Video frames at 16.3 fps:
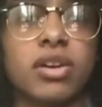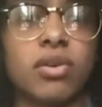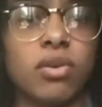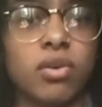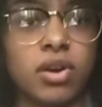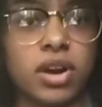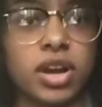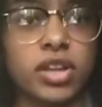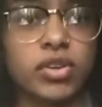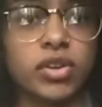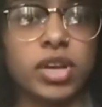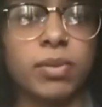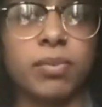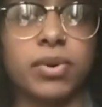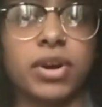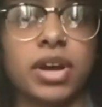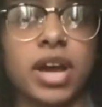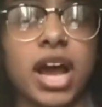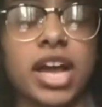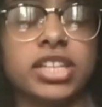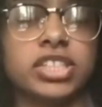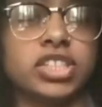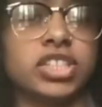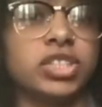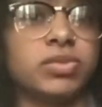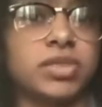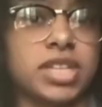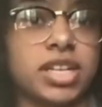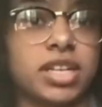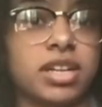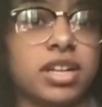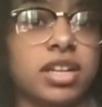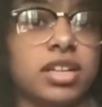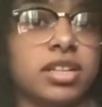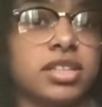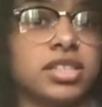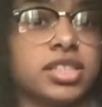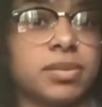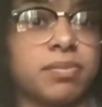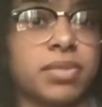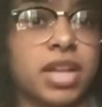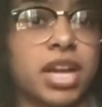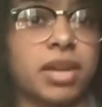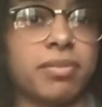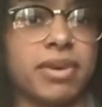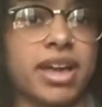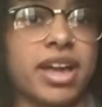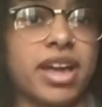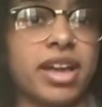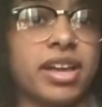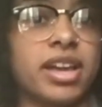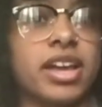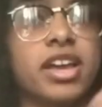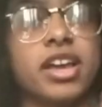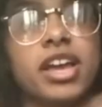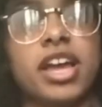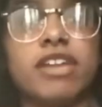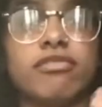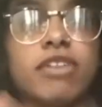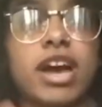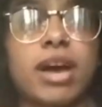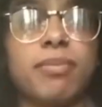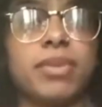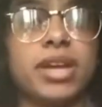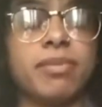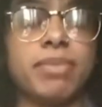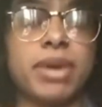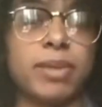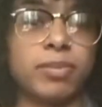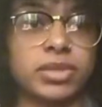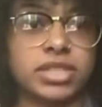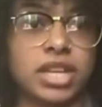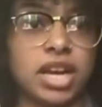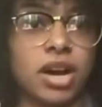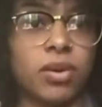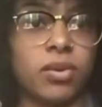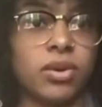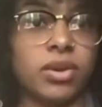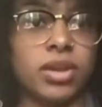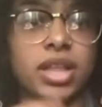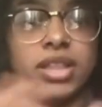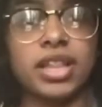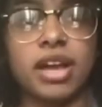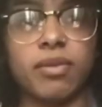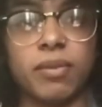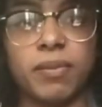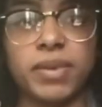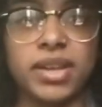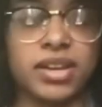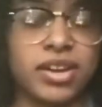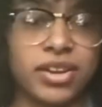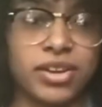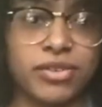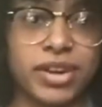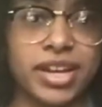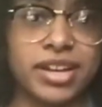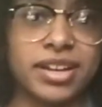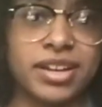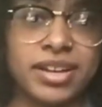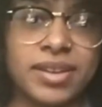or you can put ice cubes in a Ziploc bag and wrap it in paper towel, and that would be a great